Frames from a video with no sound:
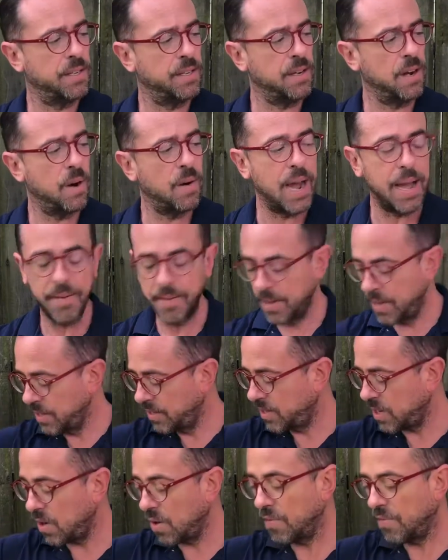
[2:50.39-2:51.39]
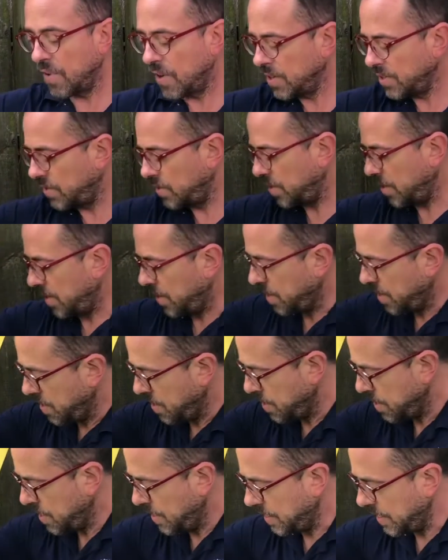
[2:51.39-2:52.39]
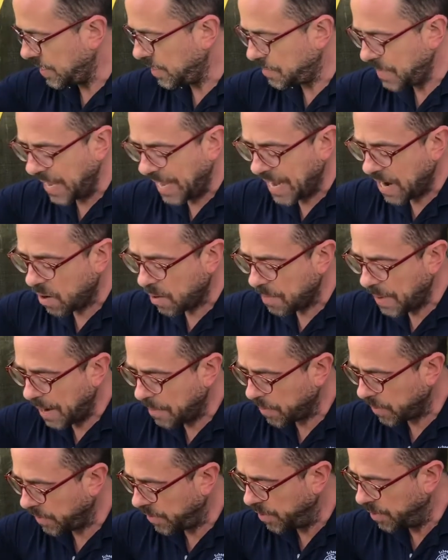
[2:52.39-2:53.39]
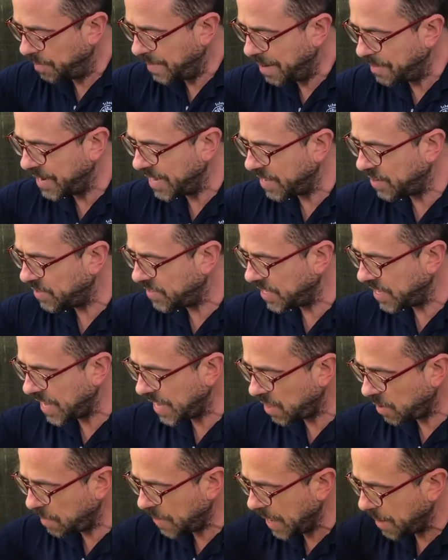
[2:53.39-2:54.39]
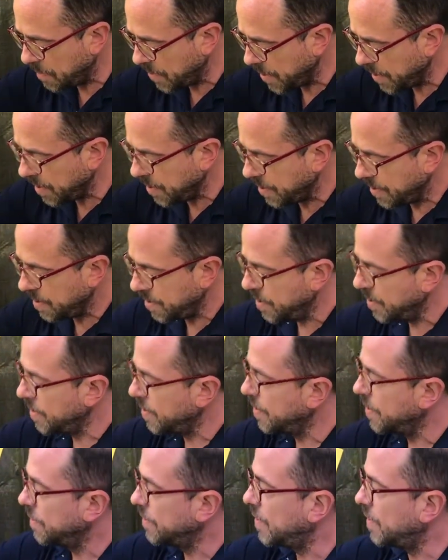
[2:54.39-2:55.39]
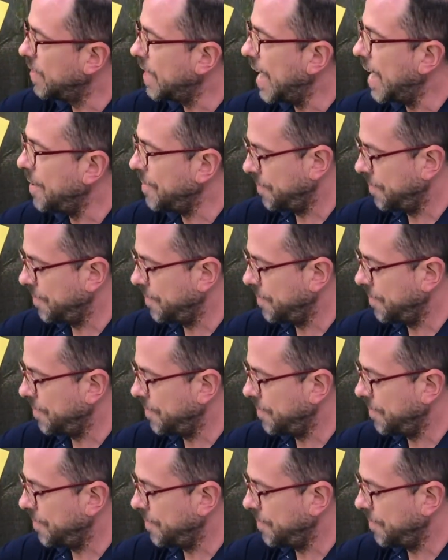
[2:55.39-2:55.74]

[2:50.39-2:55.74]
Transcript: All right, so first, let's make our paper loom. I'm gonna use the yellow paper for that.